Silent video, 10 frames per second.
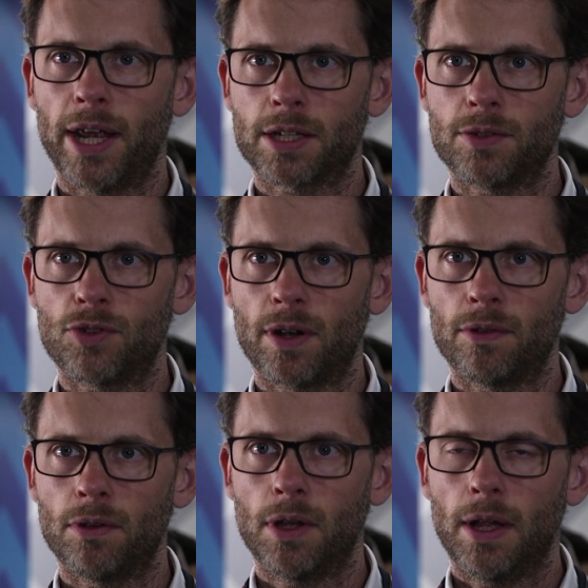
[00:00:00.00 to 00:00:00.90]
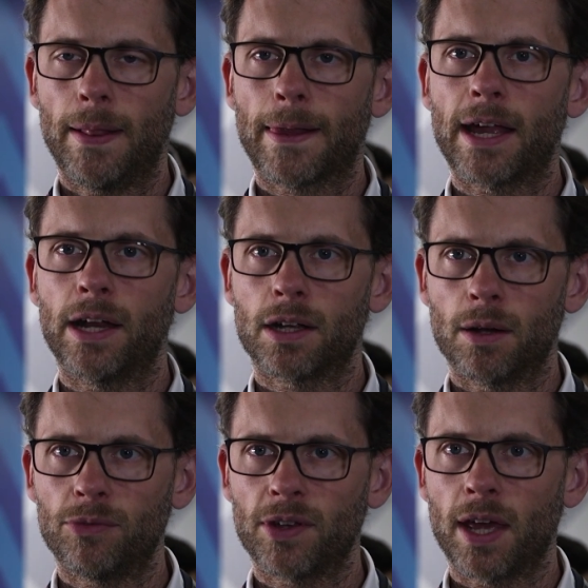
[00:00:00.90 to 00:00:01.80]
and active travel, can
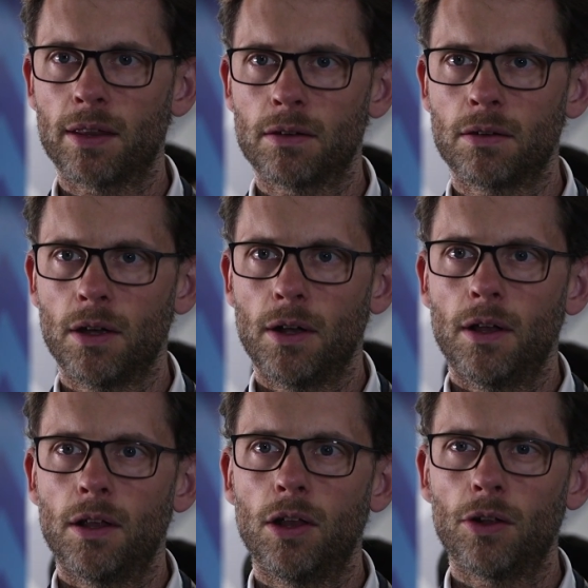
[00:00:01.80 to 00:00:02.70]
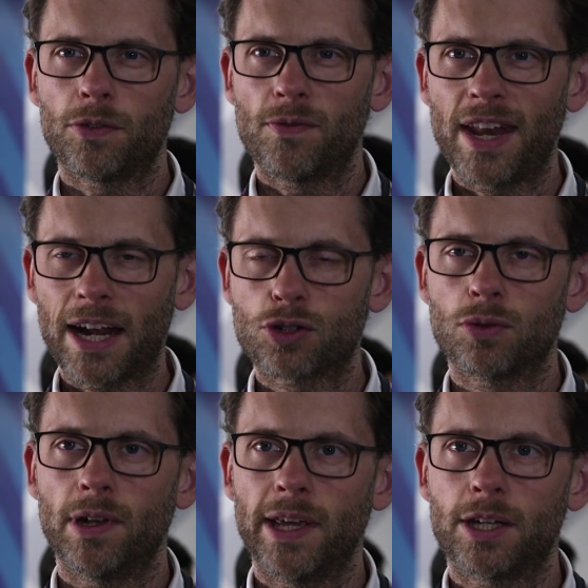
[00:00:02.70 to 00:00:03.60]
come together lots of
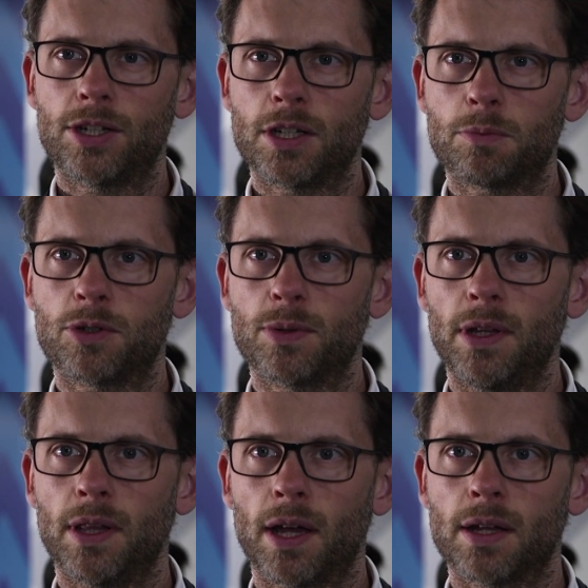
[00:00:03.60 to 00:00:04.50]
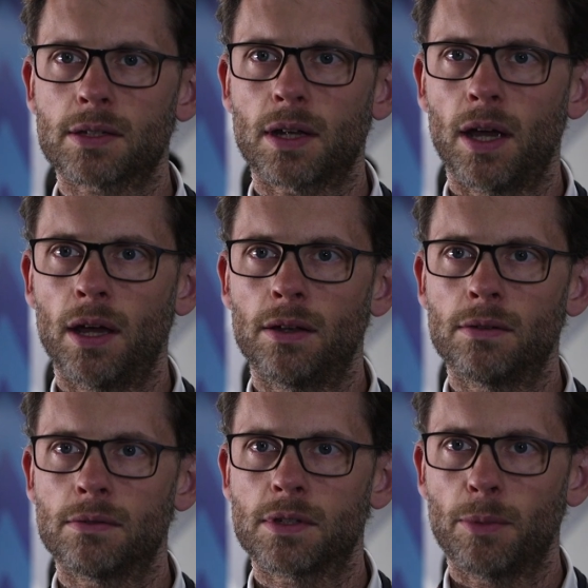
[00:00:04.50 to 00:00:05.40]
natural linkages between that
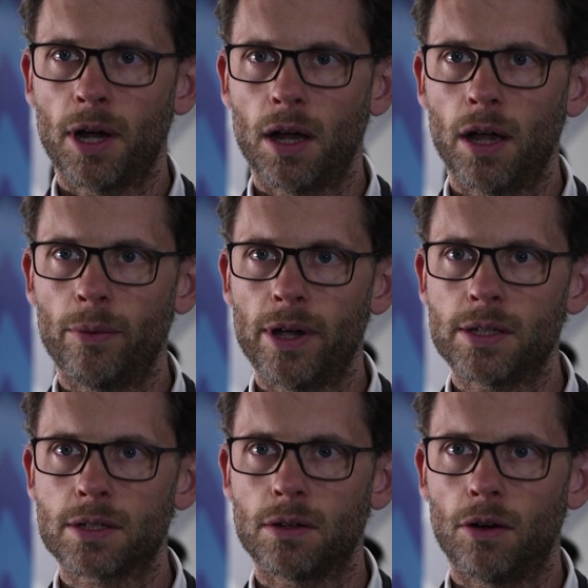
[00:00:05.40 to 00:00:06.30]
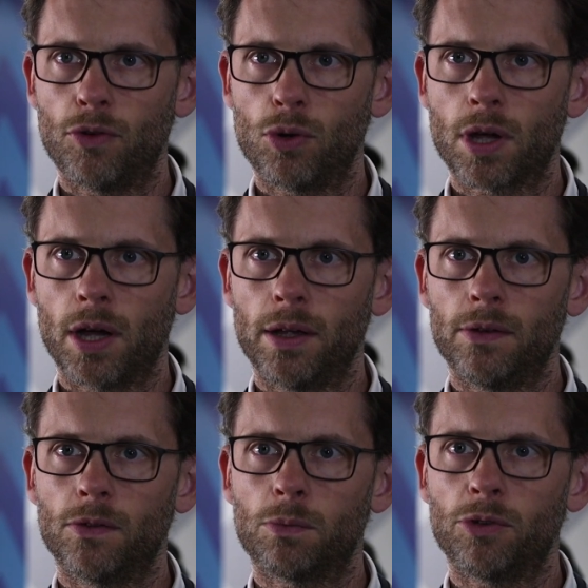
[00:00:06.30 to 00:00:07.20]
and smart highways of all
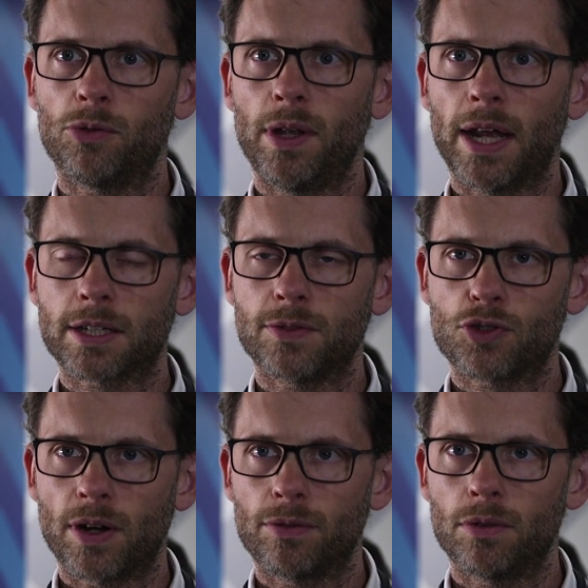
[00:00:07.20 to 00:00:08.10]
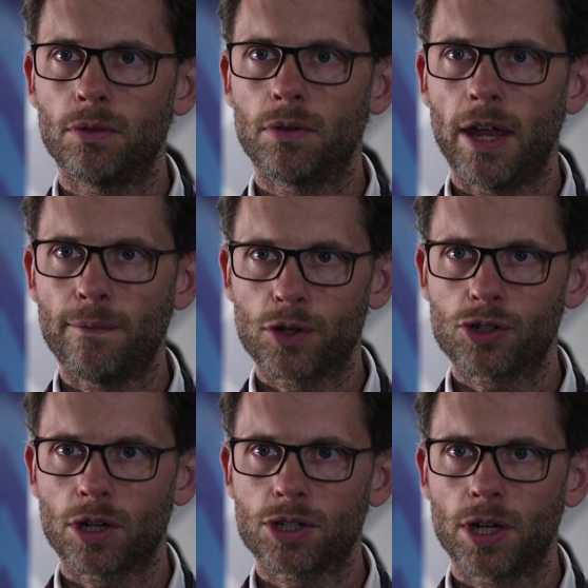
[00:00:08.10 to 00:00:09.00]
kinds, between active travel
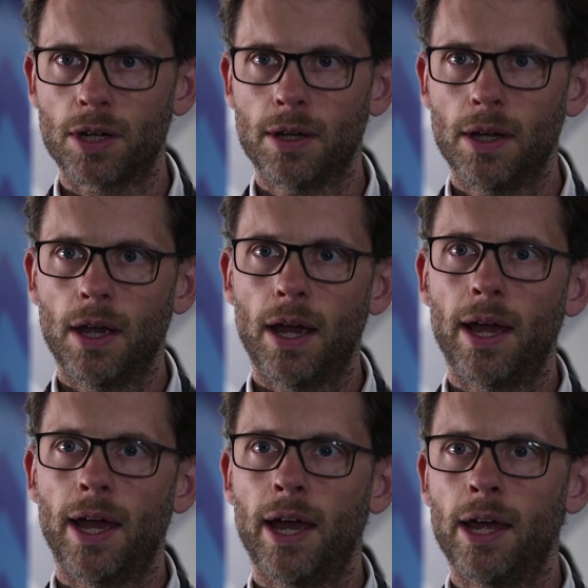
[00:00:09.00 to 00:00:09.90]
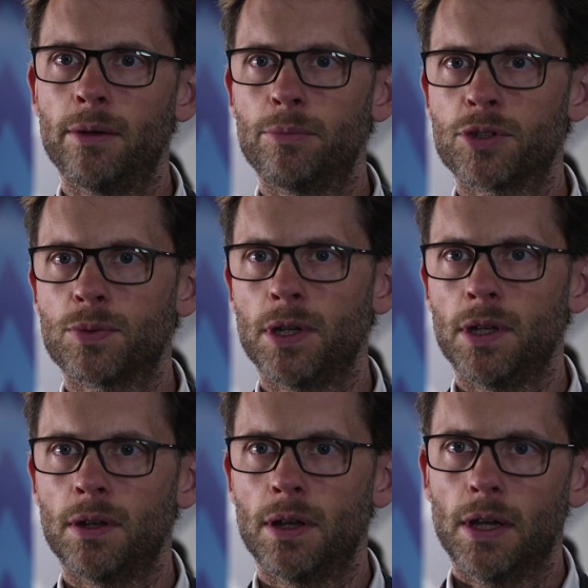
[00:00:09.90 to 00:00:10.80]
infrastructure, and
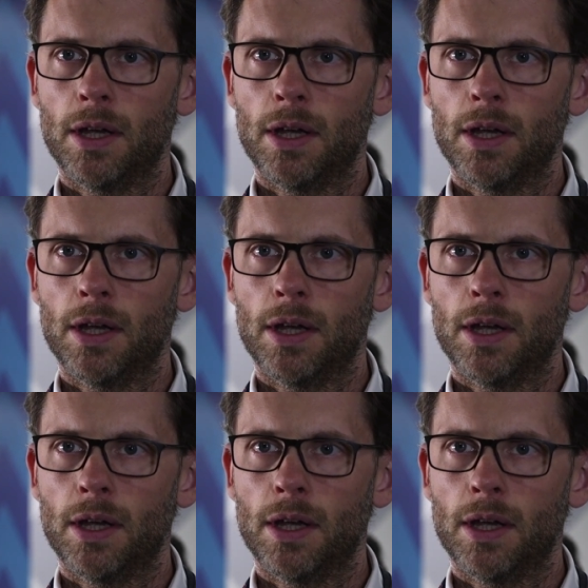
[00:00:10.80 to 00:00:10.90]
between